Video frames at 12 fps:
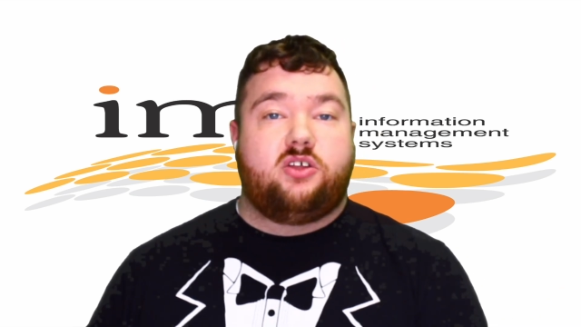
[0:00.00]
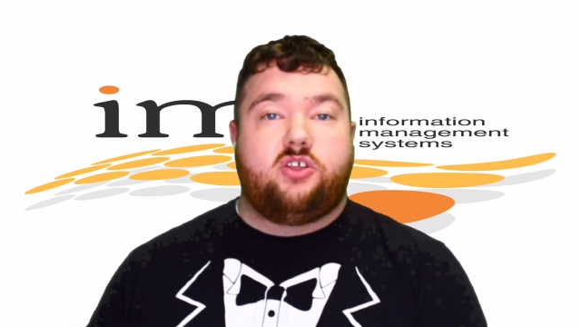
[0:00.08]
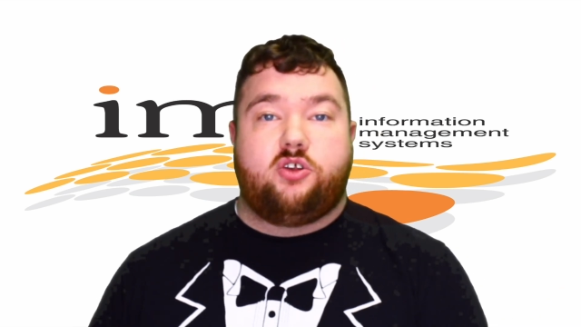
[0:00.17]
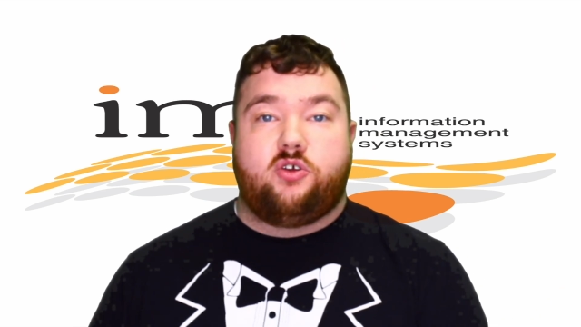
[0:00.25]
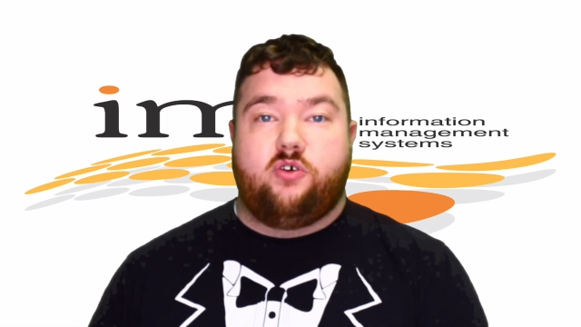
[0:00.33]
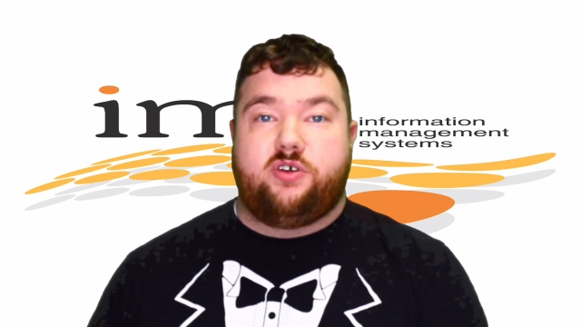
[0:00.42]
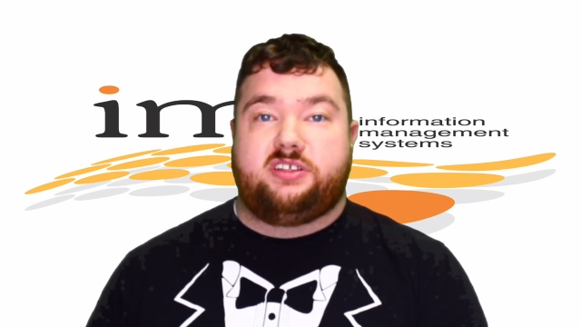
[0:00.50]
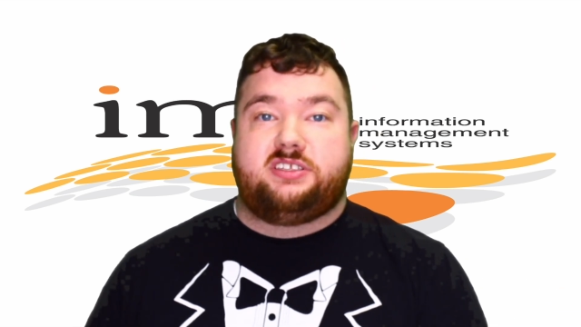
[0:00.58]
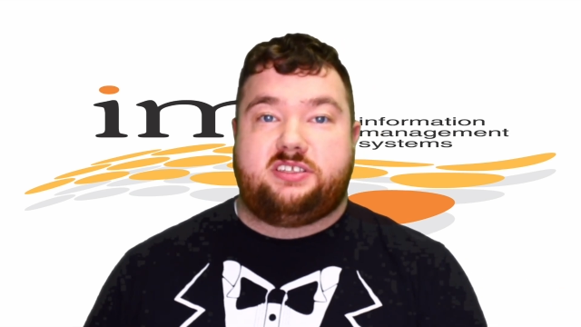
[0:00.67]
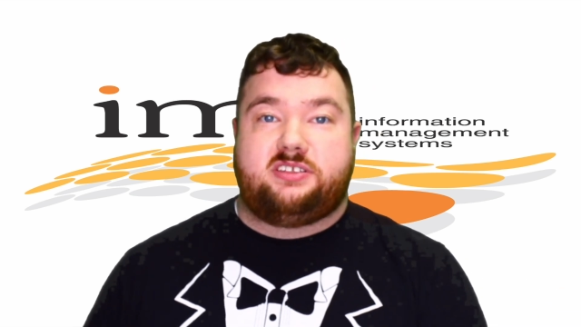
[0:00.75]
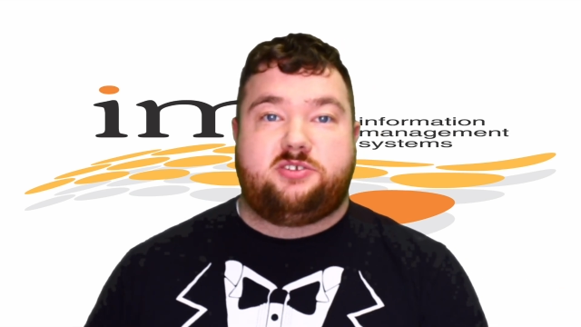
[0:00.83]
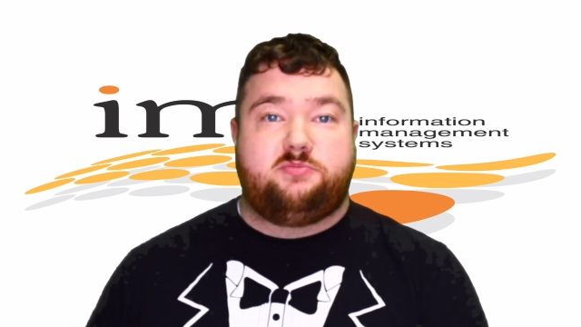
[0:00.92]
you're going
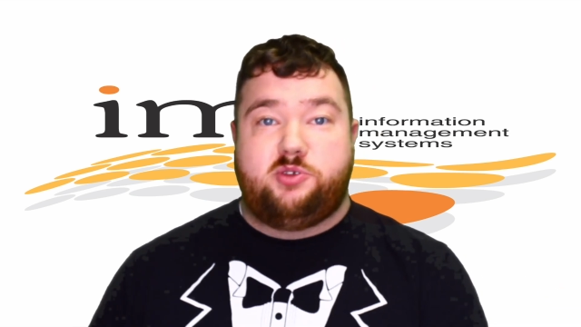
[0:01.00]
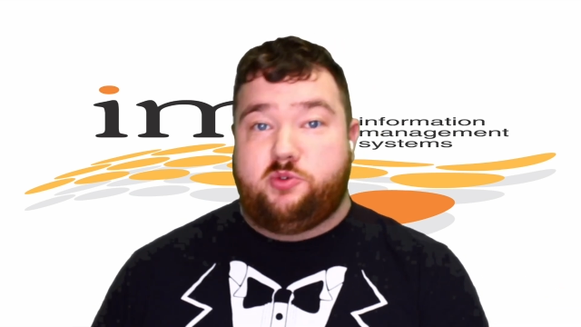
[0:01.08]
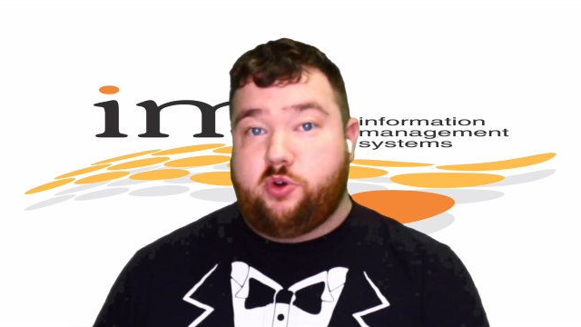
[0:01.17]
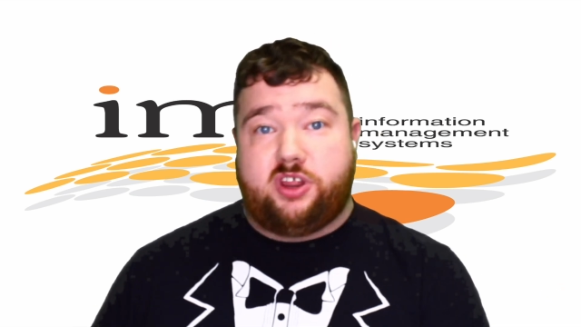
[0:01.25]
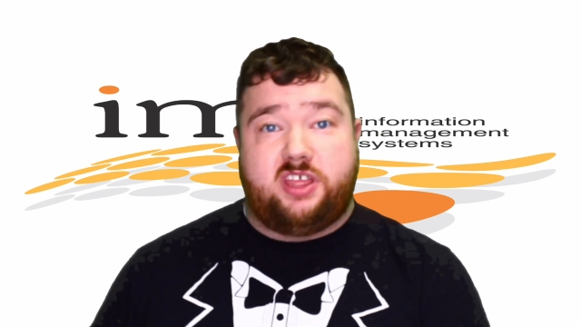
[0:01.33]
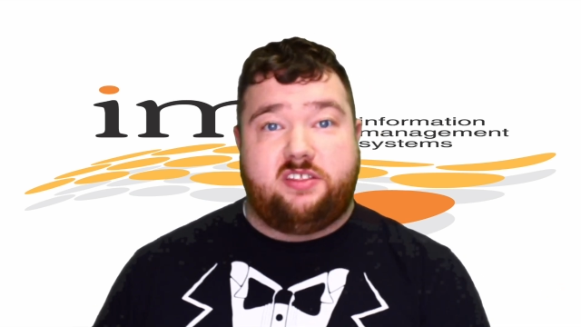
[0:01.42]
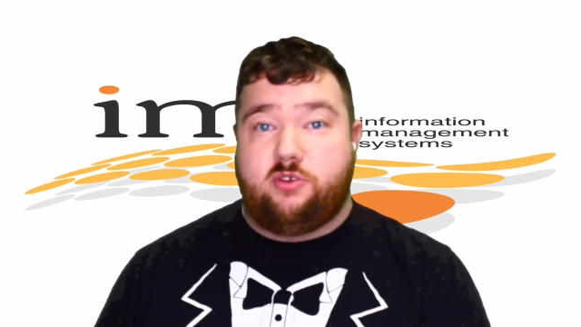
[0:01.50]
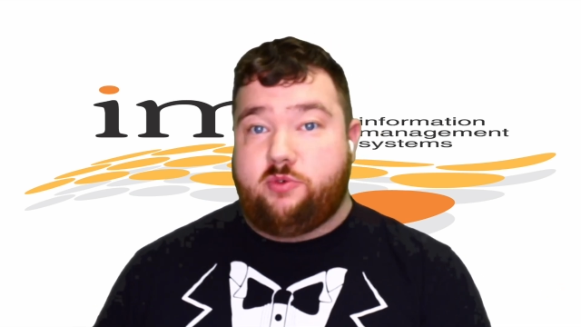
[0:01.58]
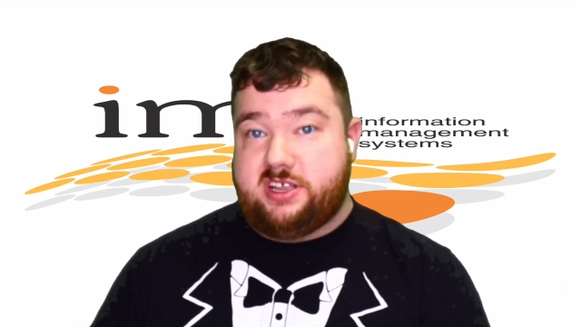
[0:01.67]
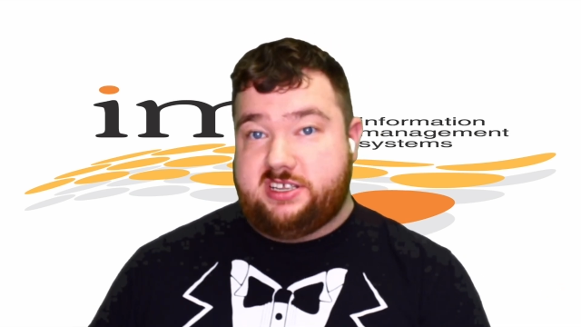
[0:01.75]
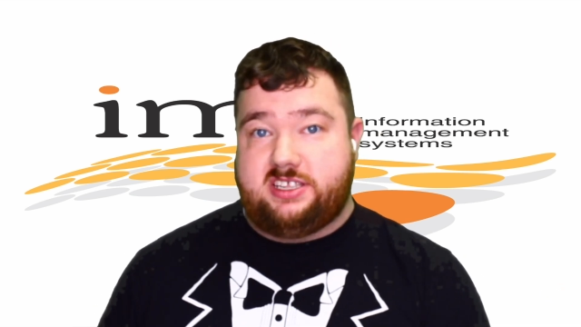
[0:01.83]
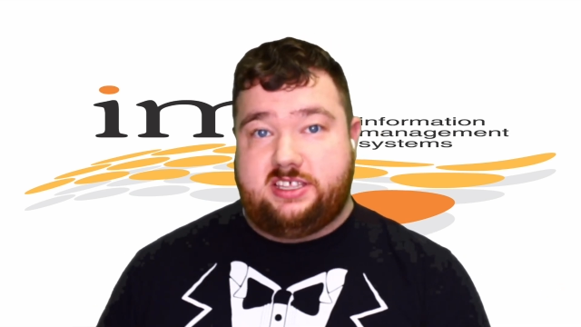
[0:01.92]
to be working the
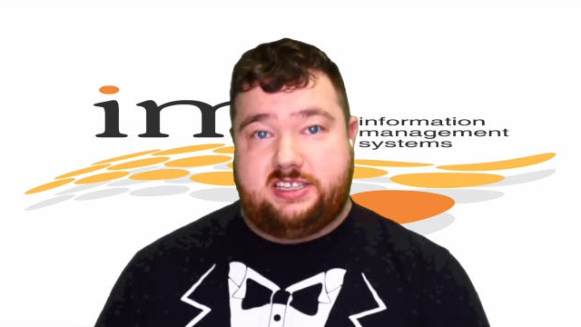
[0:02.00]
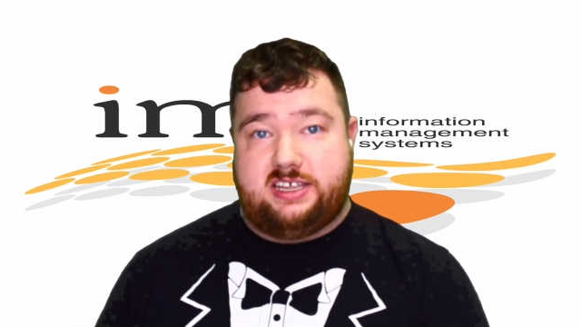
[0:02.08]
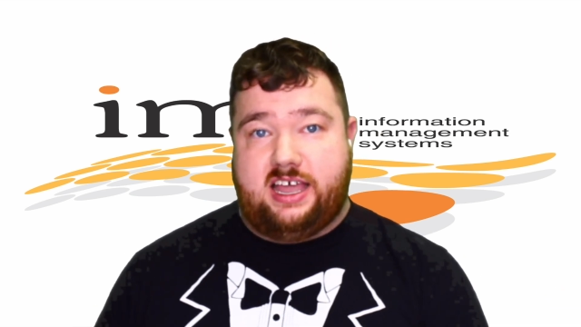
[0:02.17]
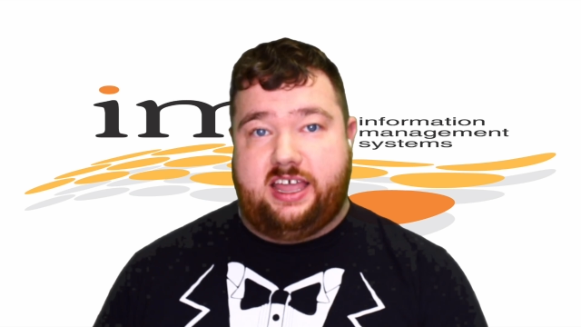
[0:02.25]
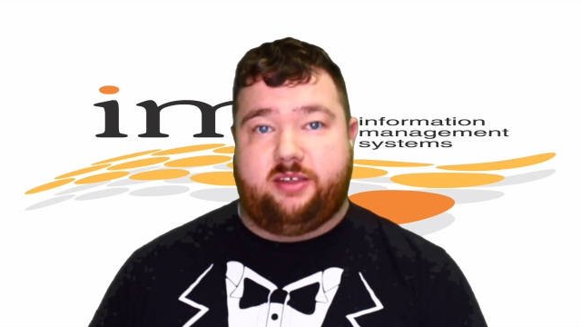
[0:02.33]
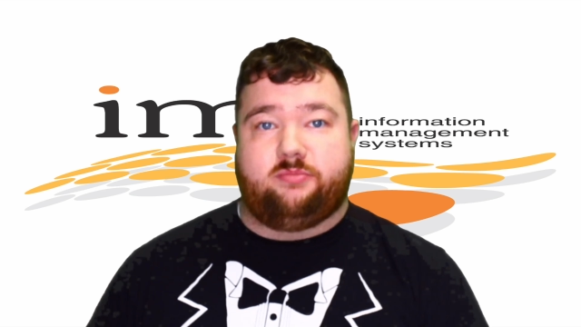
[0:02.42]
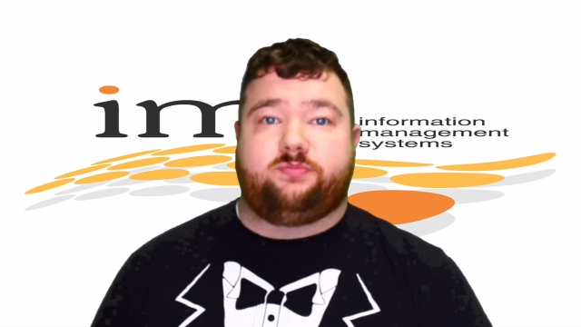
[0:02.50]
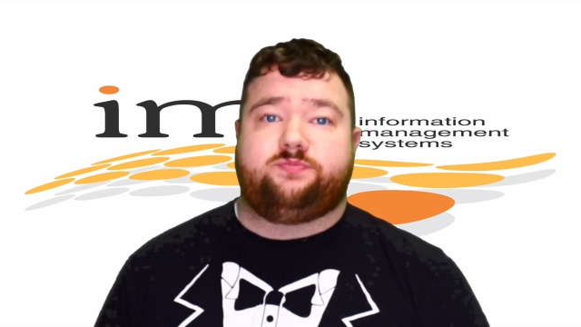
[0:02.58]
rest of the time.